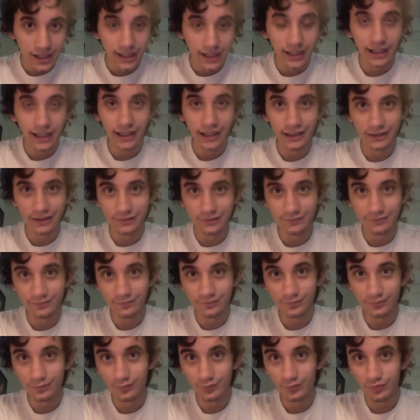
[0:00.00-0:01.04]
And
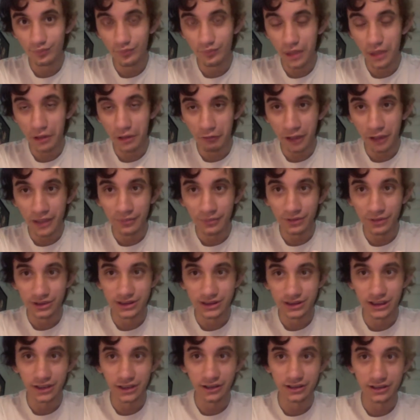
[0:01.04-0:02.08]
my rambling
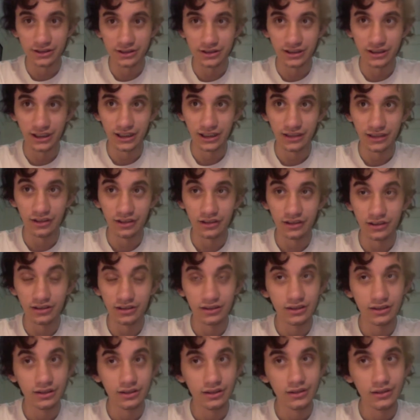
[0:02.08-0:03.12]
style hasn't
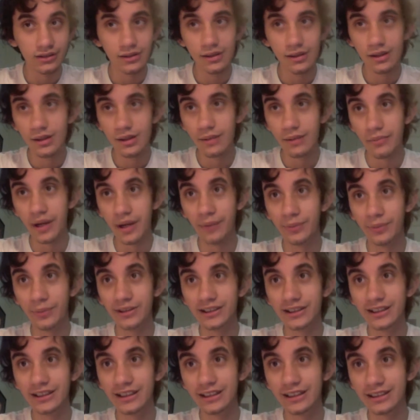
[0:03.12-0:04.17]
changed. My
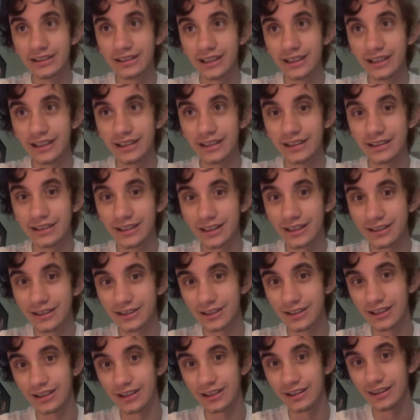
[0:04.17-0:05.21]
ability to say
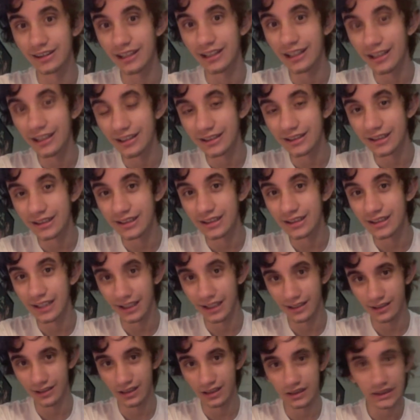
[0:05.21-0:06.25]
disgusting things
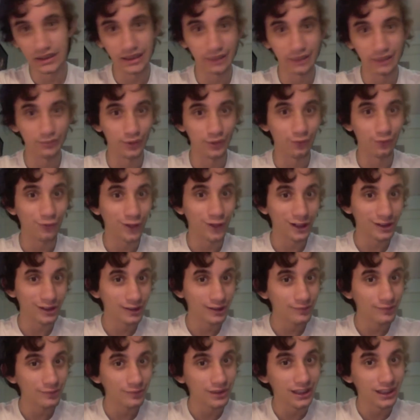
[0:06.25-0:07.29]
and some fucked
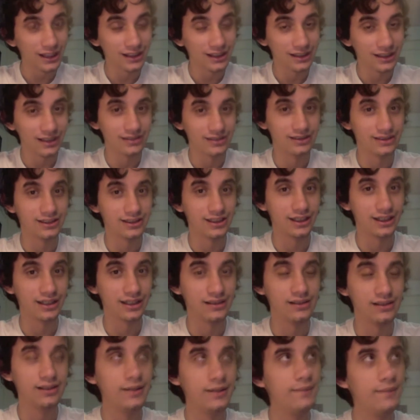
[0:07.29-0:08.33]
up things hasn't
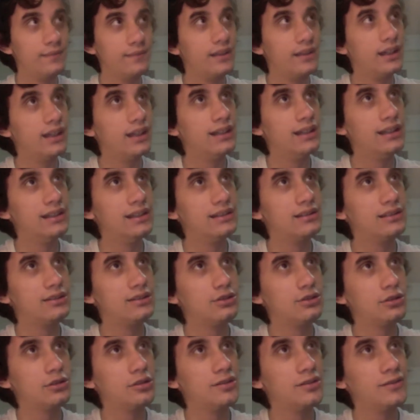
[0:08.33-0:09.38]
changed. It's
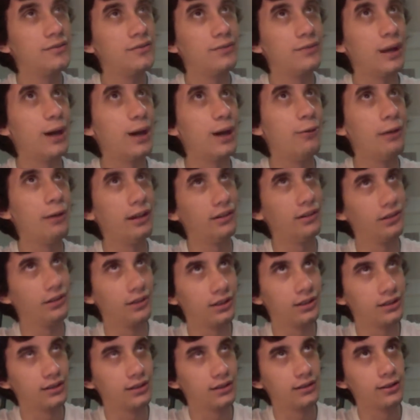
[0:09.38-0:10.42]
sort of how I
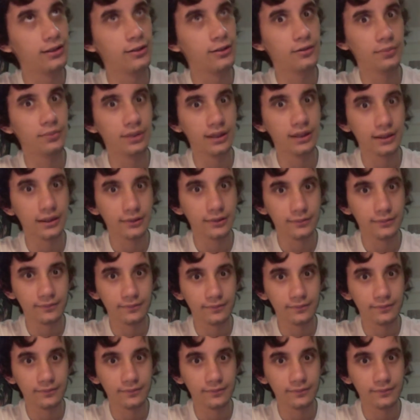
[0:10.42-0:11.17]
look a little bit.